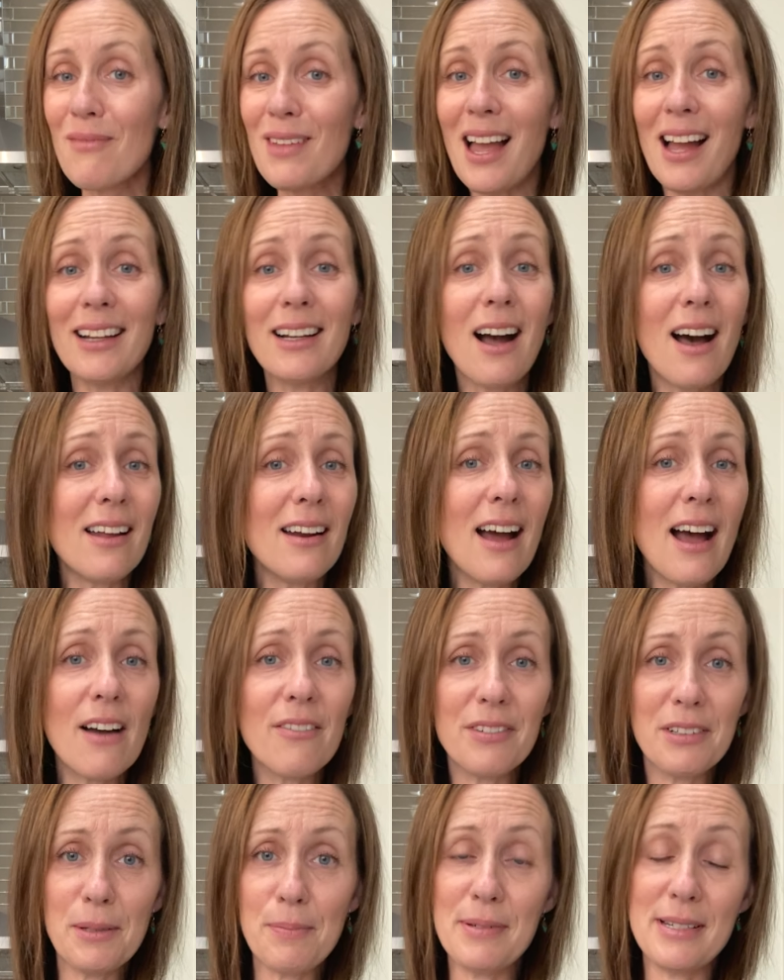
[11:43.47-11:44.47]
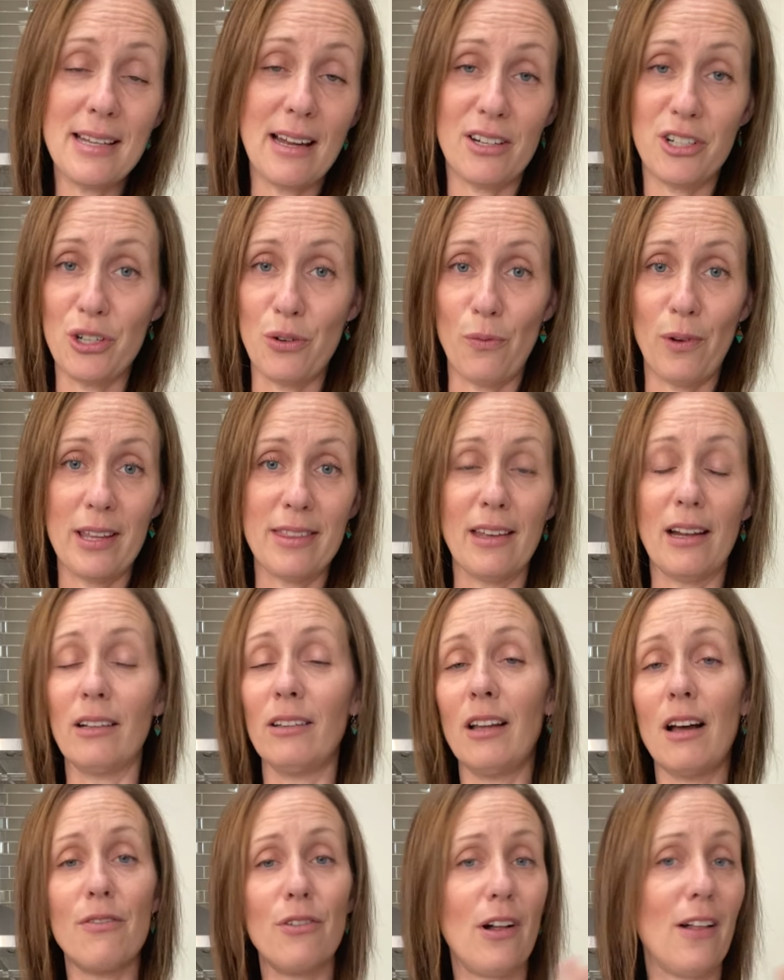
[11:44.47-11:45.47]
I kind of have an obsession with it.
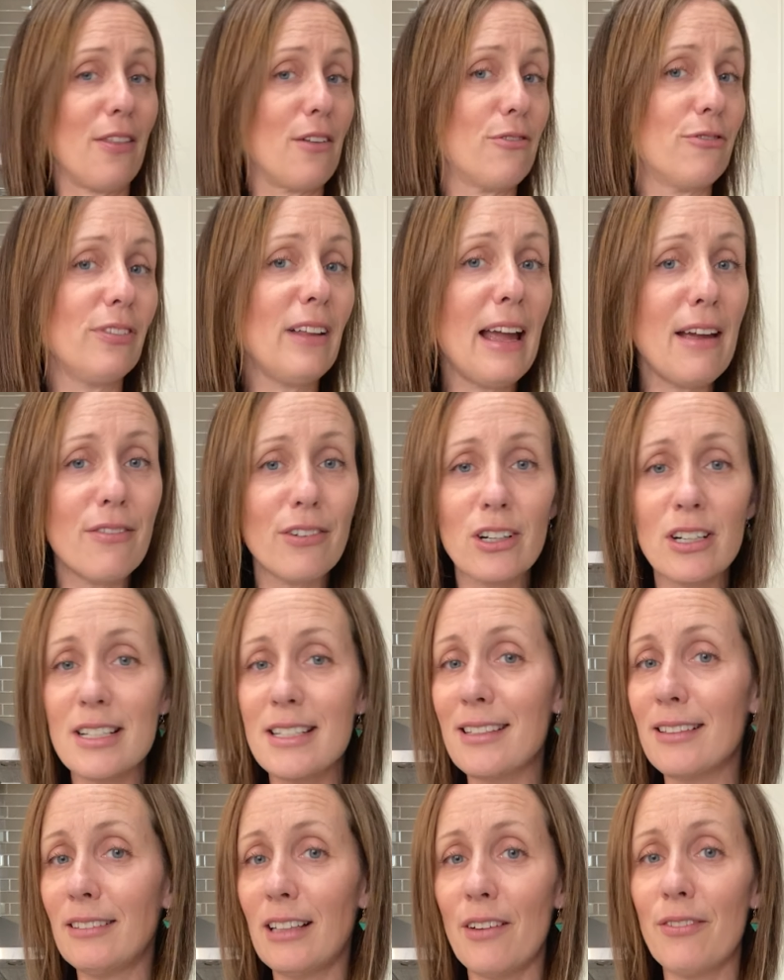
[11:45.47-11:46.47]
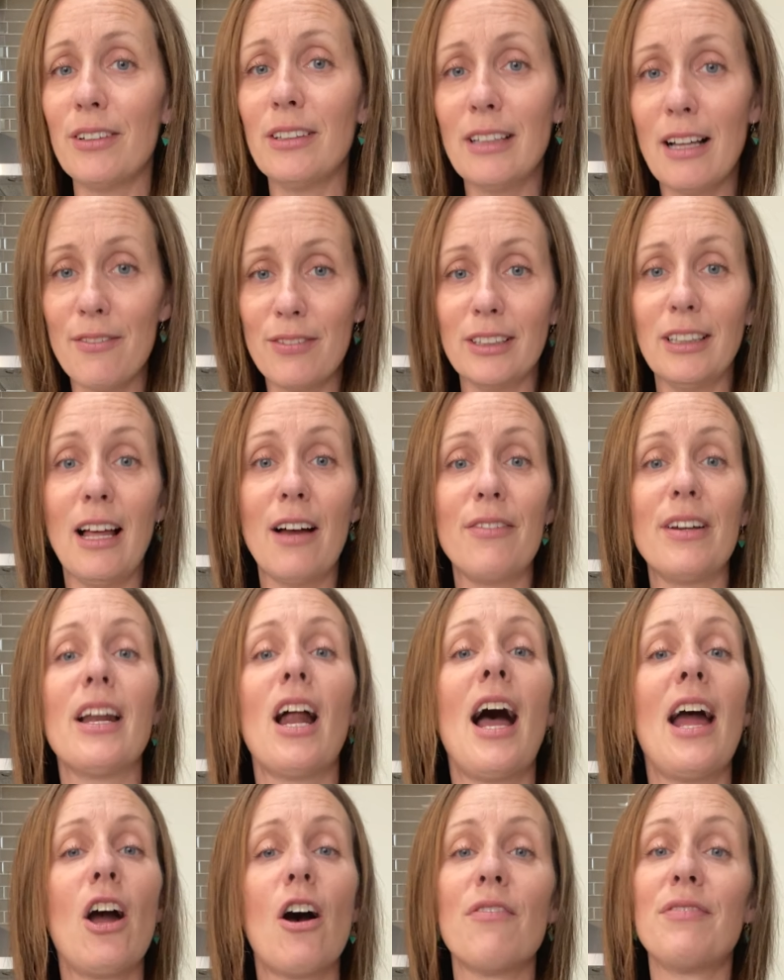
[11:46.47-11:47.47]
Love all the flavors, love it, love it, love it.
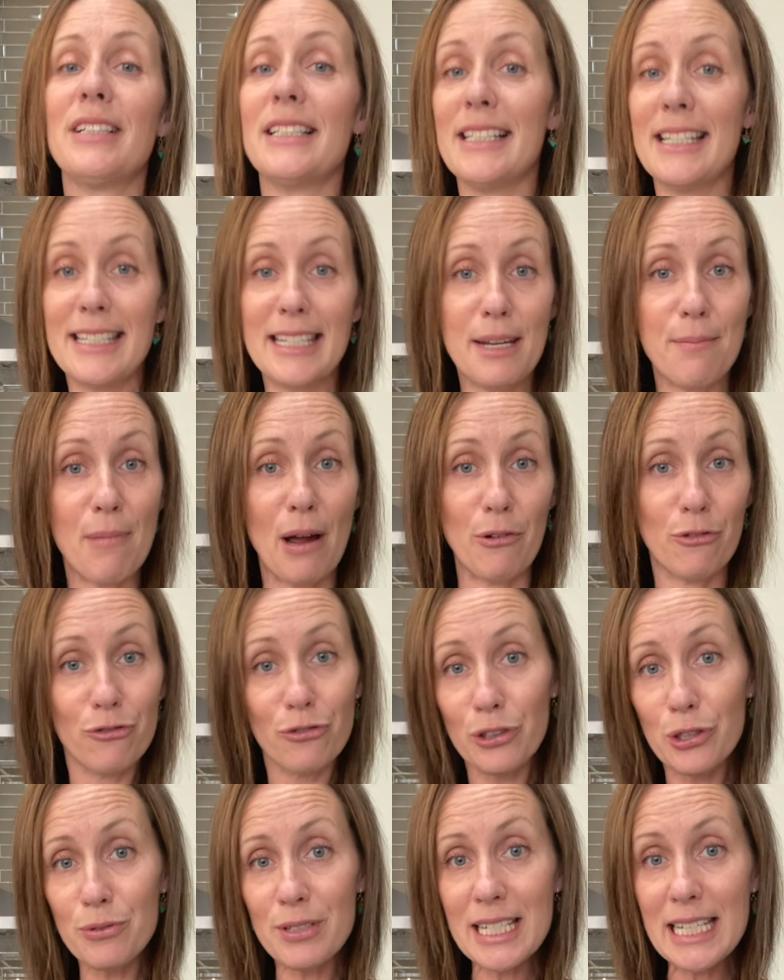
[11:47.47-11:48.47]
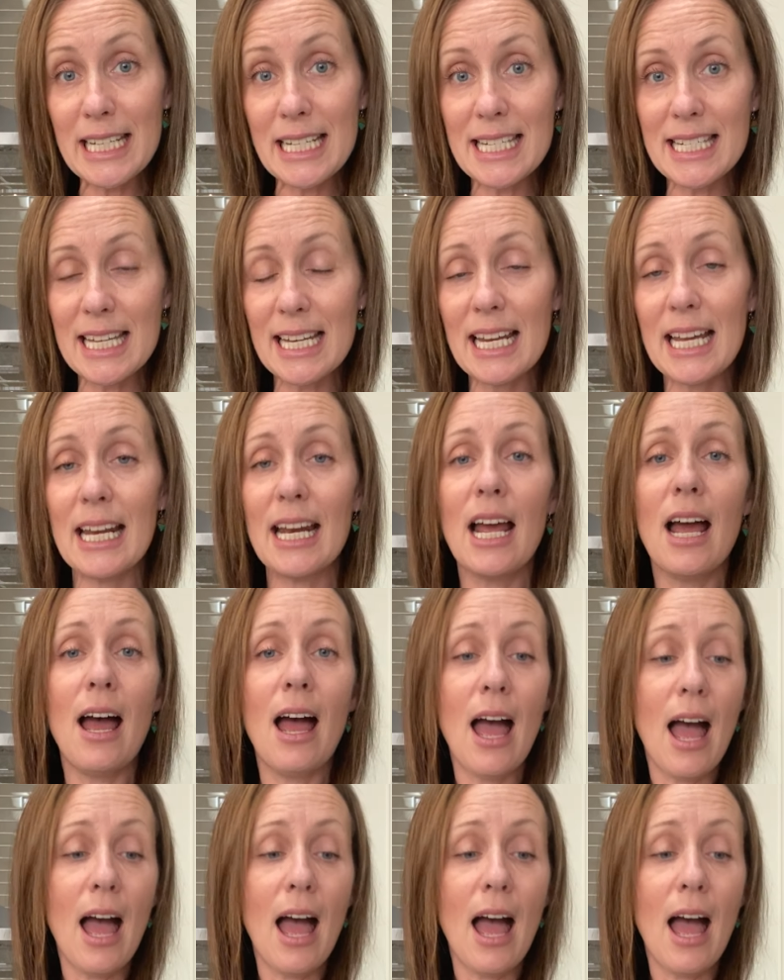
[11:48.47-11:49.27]
I often steep my fruit teas in it.